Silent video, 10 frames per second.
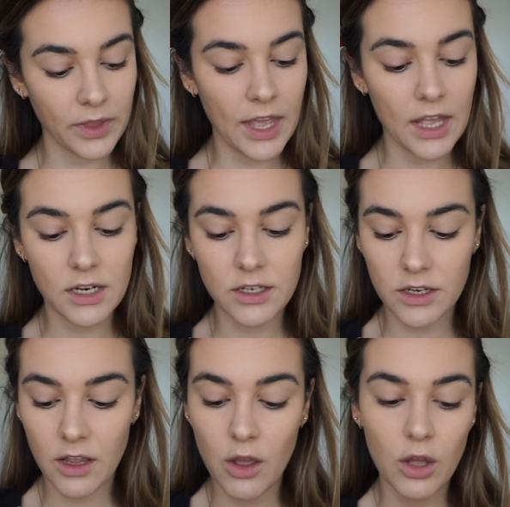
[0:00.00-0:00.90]
And
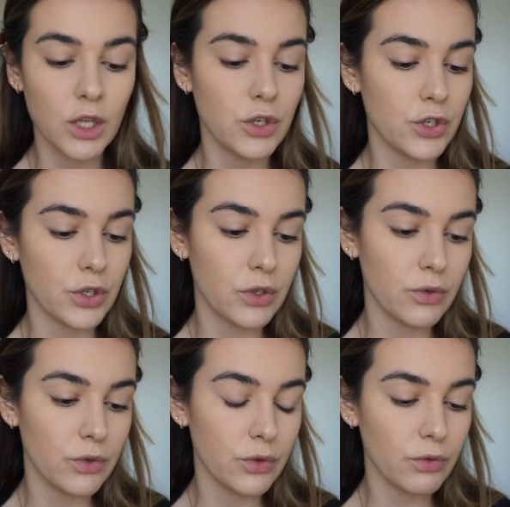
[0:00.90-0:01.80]

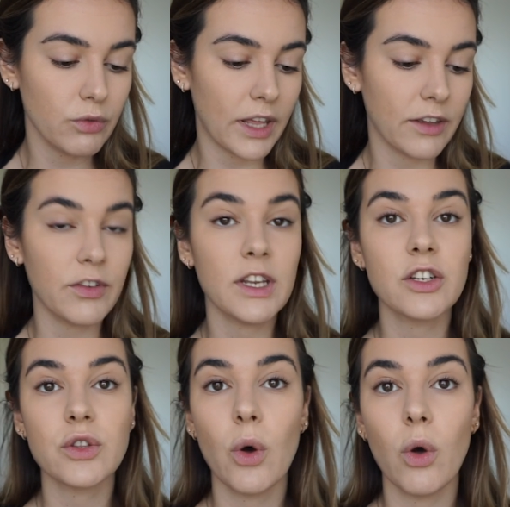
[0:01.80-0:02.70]
to like
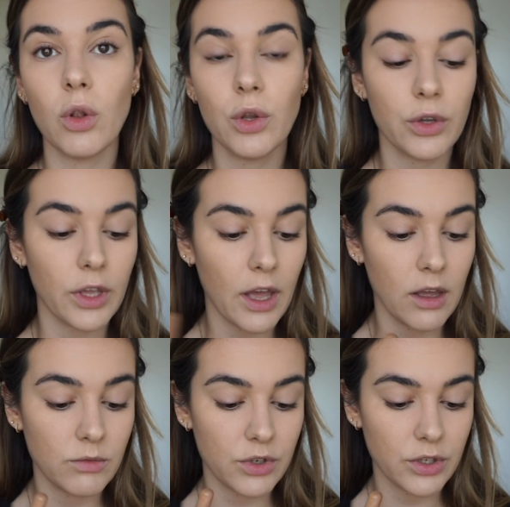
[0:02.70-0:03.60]
finish the whole look,
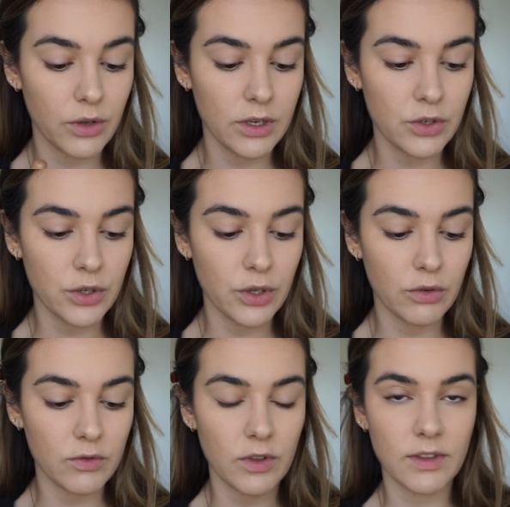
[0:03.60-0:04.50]
I'm just going to
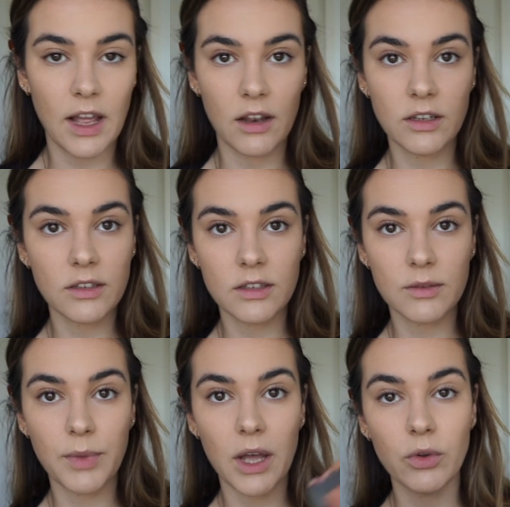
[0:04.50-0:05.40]
use the
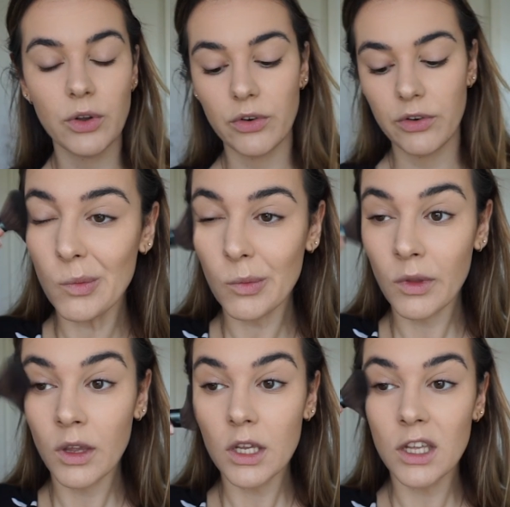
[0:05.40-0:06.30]
Dallas powder.
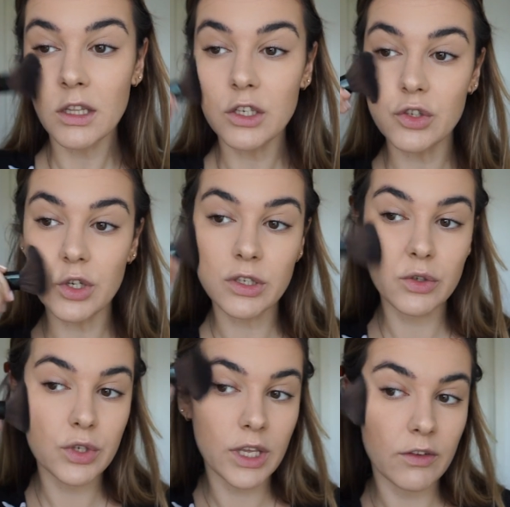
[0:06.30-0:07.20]
And it's just
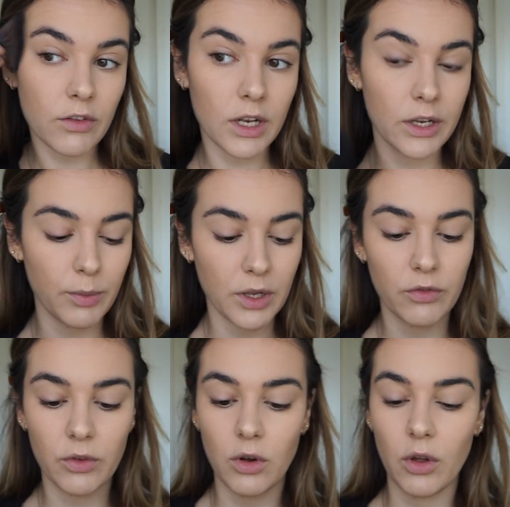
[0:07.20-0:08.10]
to give a little bit
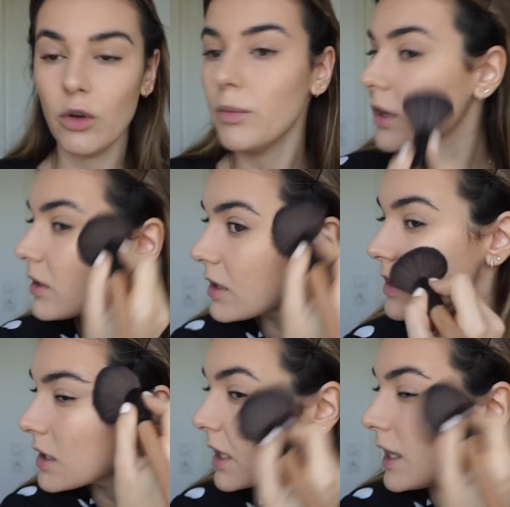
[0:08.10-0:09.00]
of glow because
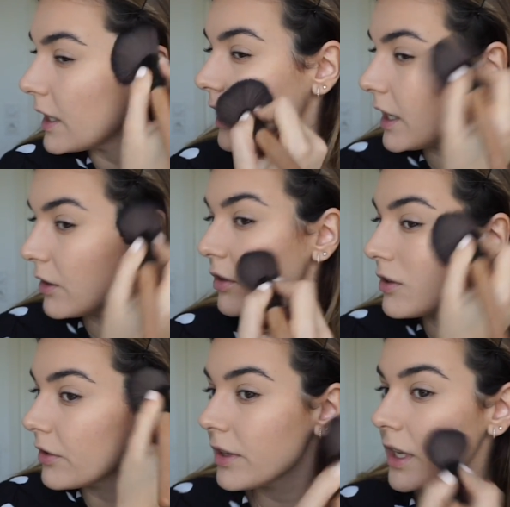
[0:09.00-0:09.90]
there's glitter
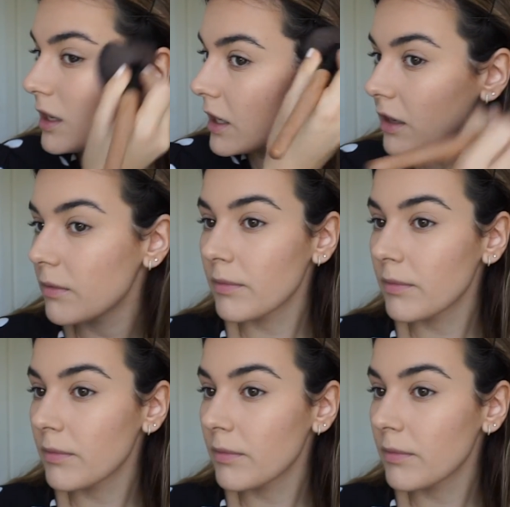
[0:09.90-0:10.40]
in it.